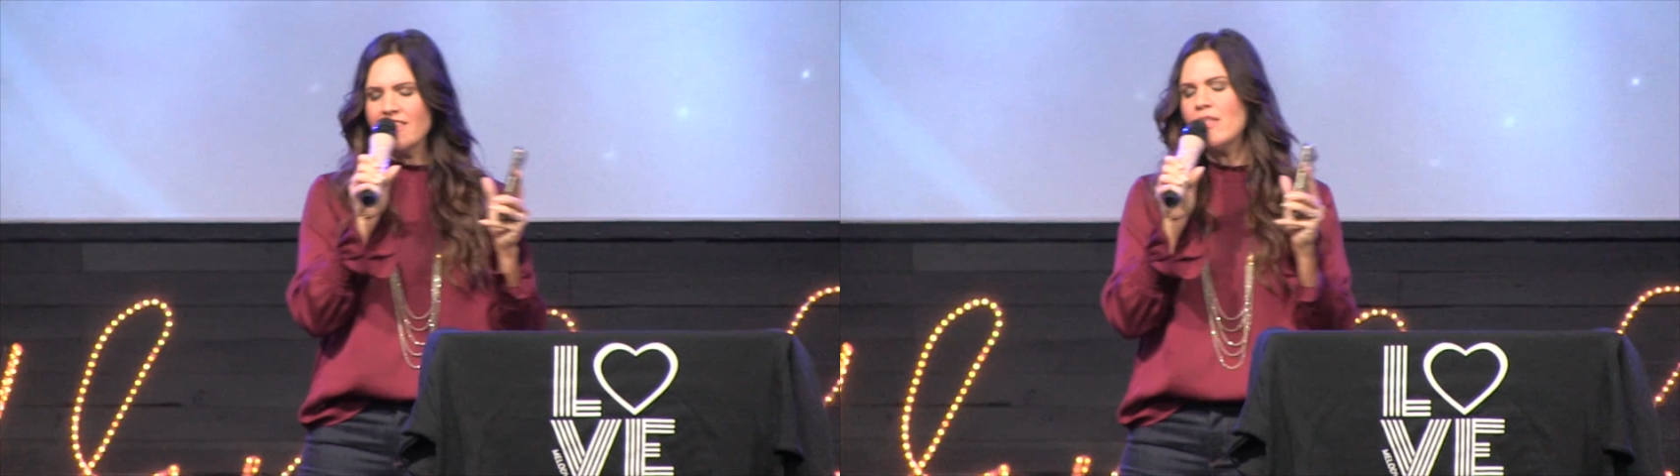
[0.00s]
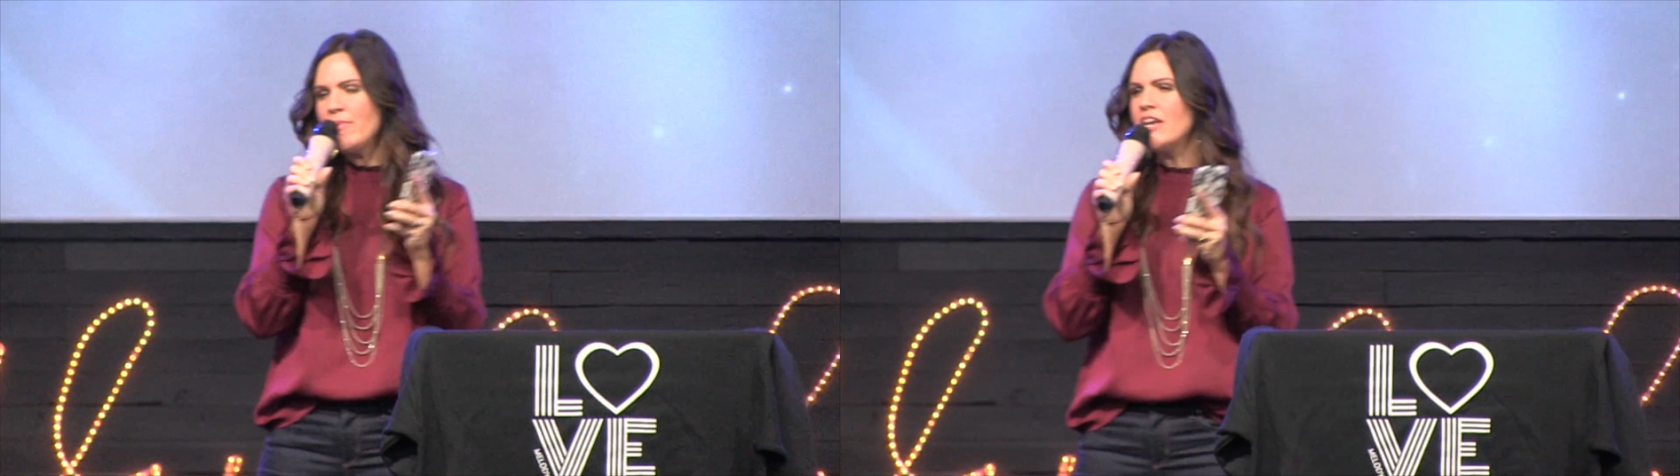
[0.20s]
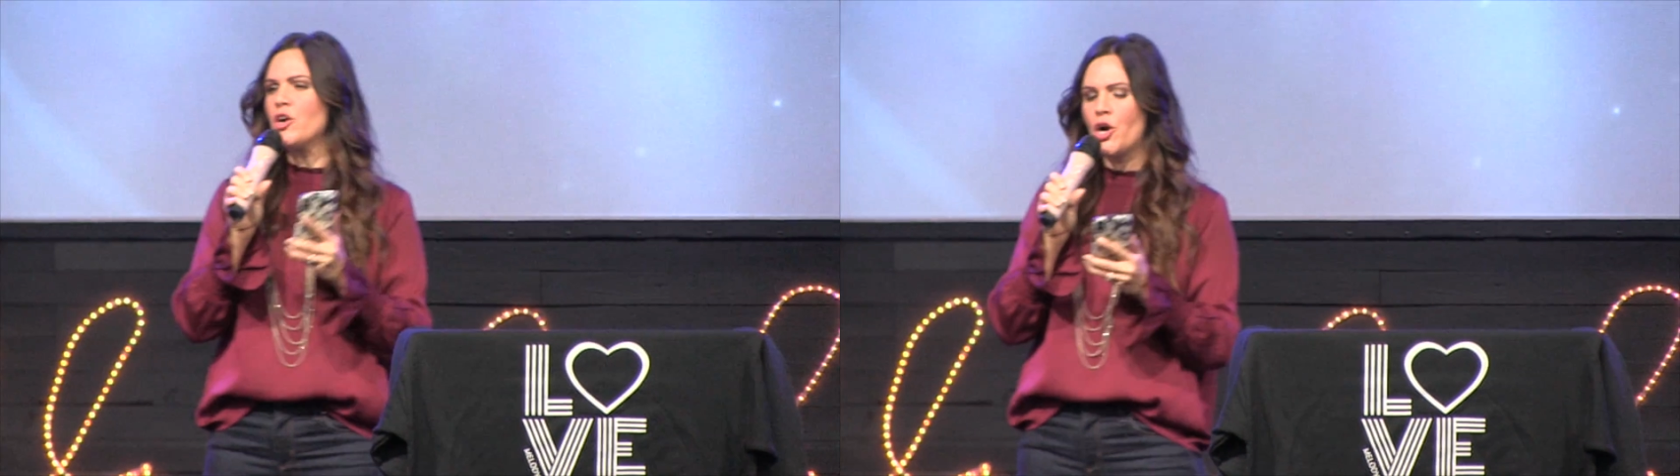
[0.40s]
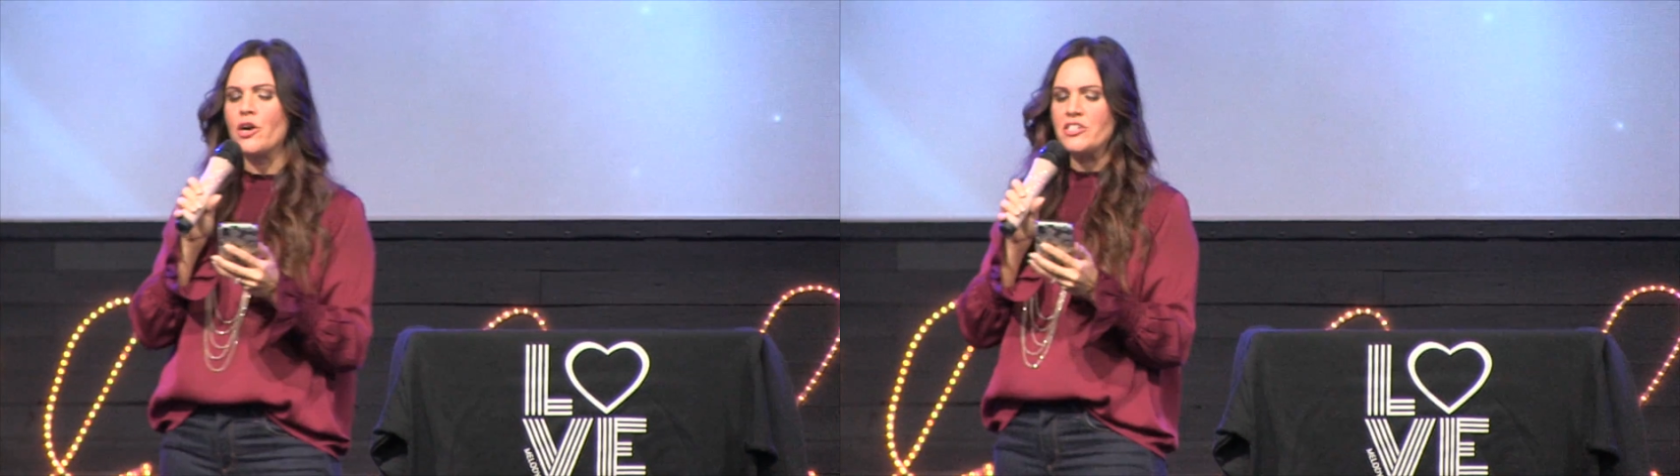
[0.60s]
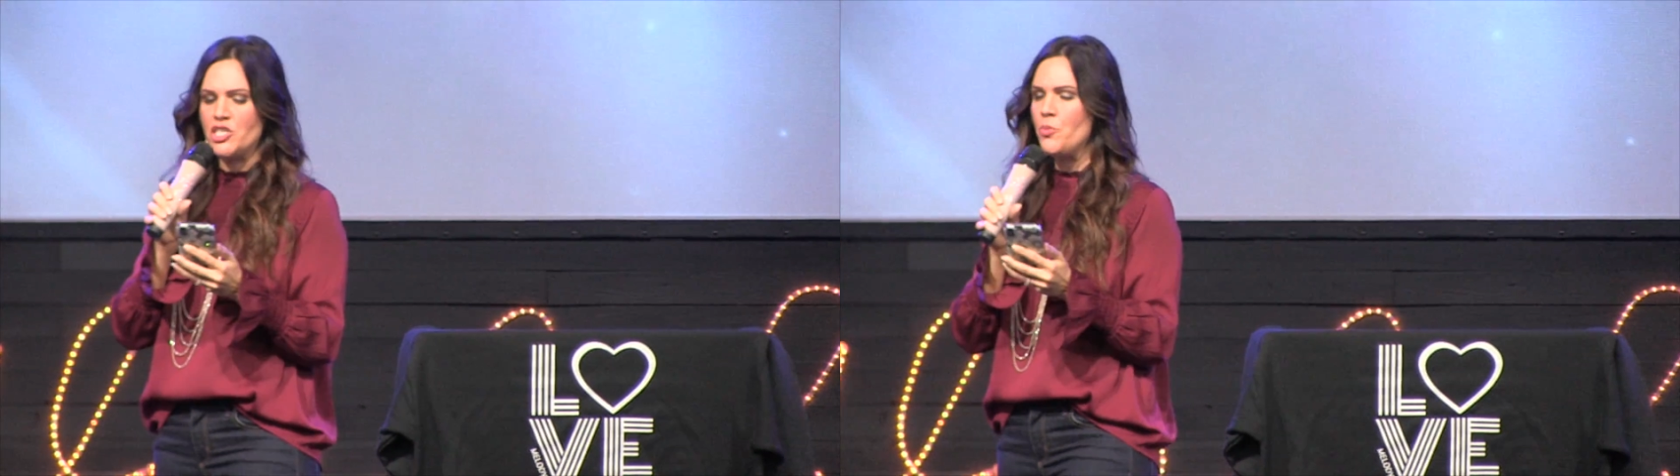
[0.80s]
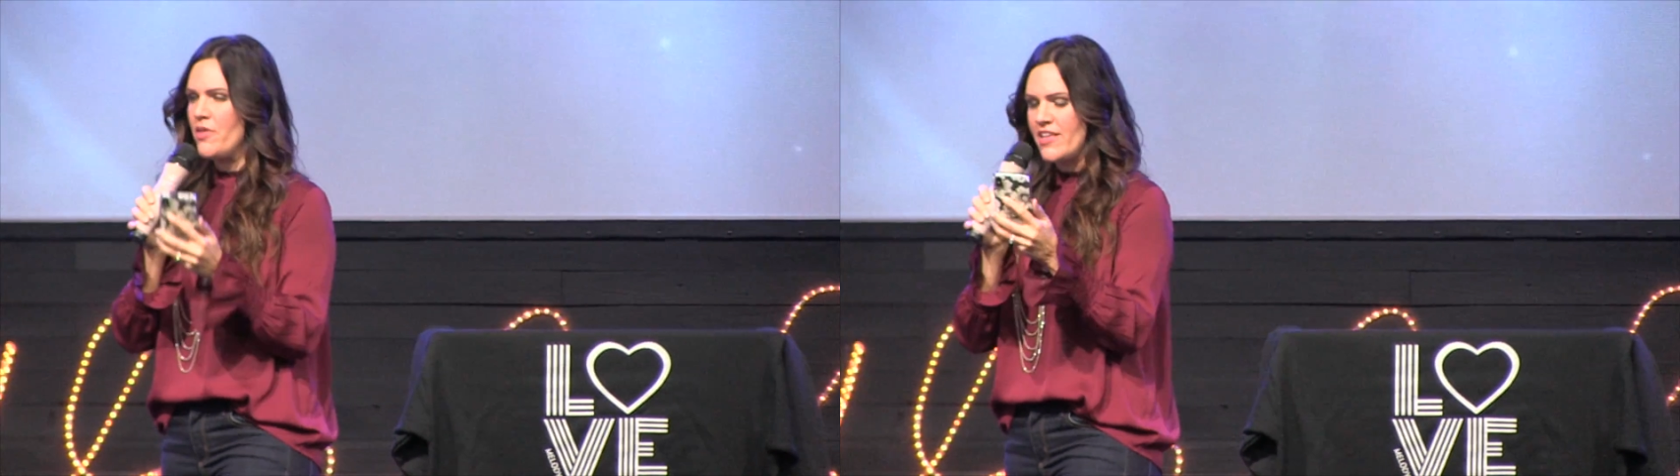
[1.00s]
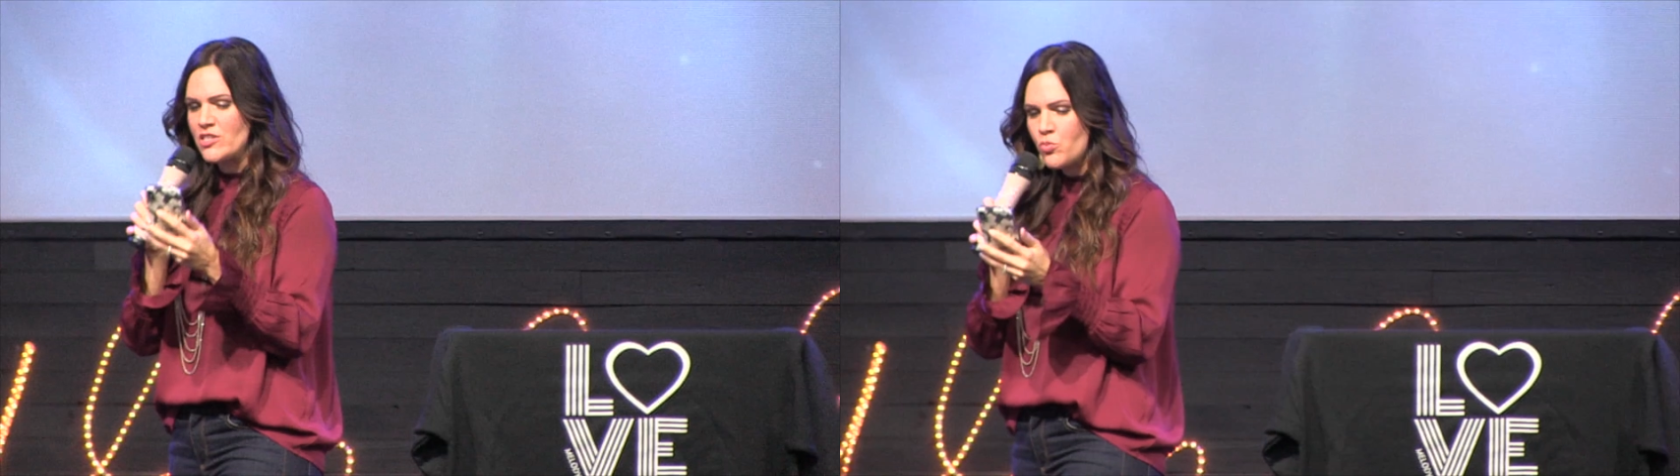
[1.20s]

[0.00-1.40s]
let me encourage you with this.